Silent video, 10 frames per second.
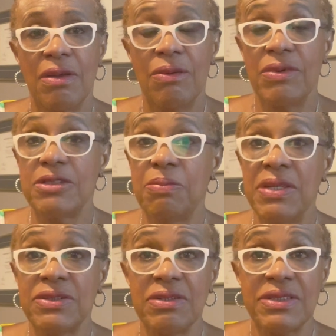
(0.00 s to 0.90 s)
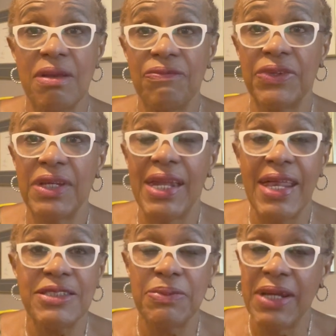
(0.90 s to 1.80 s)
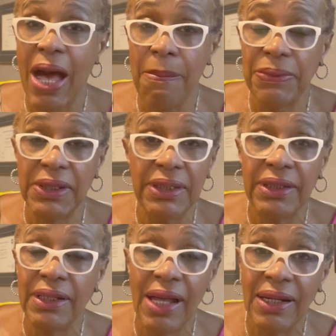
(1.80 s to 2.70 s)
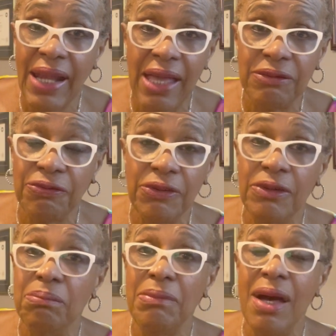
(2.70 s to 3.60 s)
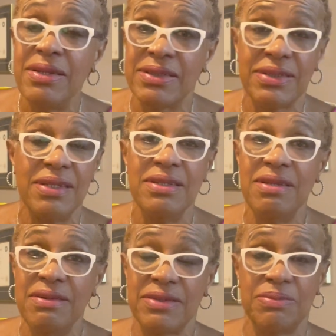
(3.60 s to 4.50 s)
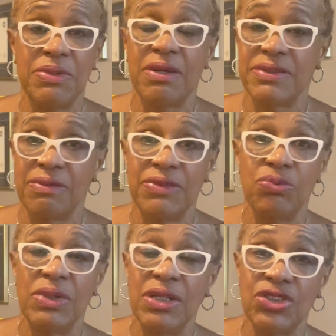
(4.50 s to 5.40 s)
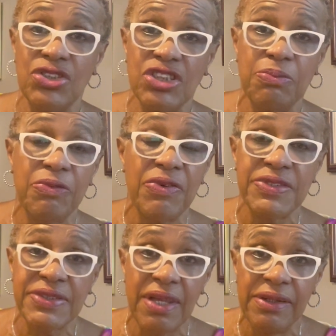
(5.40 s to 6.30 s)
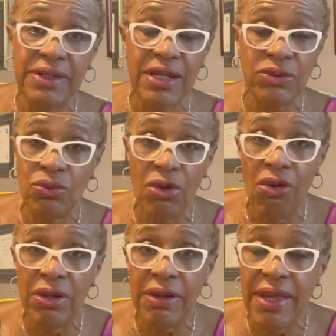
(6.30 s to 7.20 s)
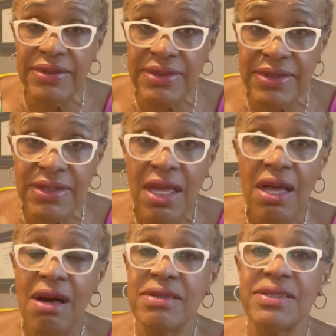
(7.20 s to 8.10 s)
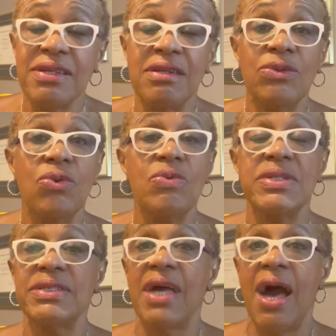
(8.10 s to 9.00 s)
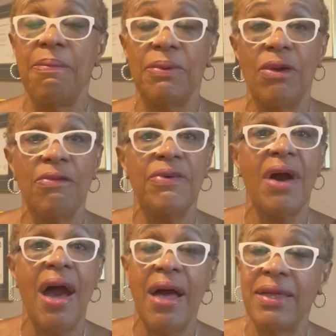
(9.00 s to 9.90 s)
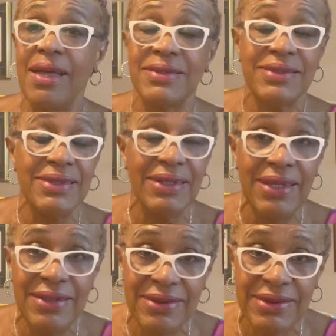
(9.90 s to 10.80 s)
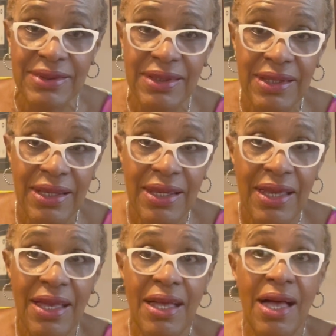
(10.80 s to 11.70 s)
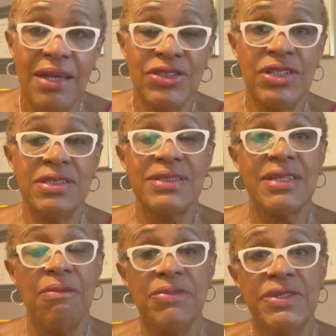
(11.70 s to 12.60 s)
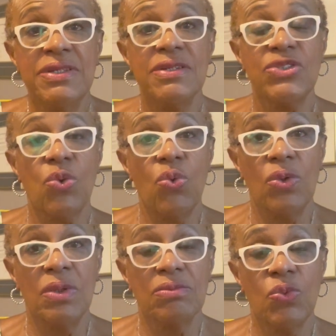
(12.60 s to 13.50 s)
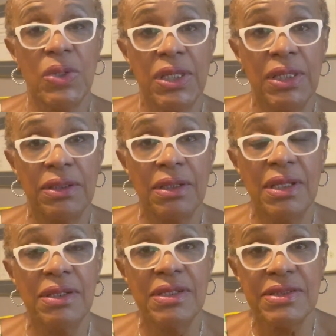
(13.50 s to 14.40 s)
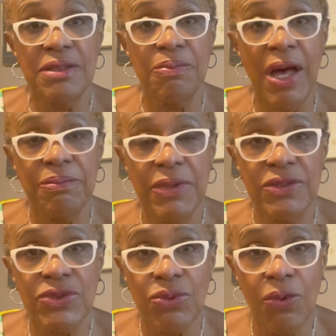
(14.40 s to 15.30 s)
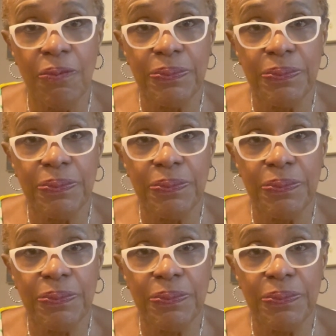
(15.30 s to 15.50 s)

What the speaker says: Was based on something that has been happening in her life for months and years because of the relationship with her son that no longer exists, a son who was the apple of her eye and still is. She's 70 years old working in this department store.